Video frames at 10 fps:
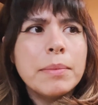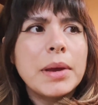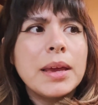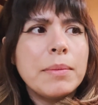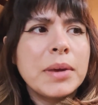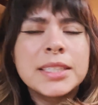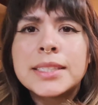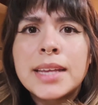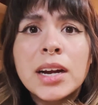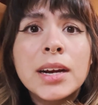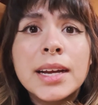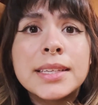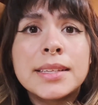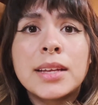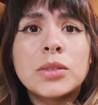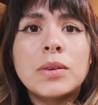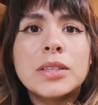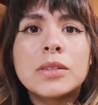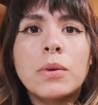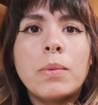my Monstera is not
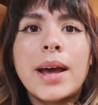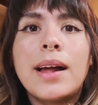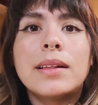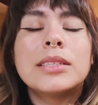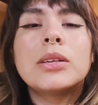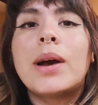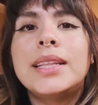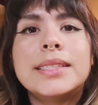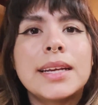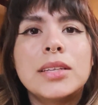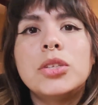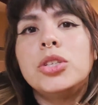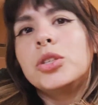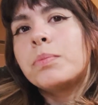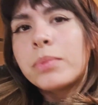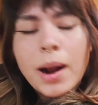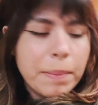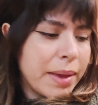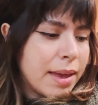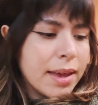doing so well, so I decided to just
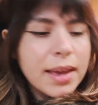prop it,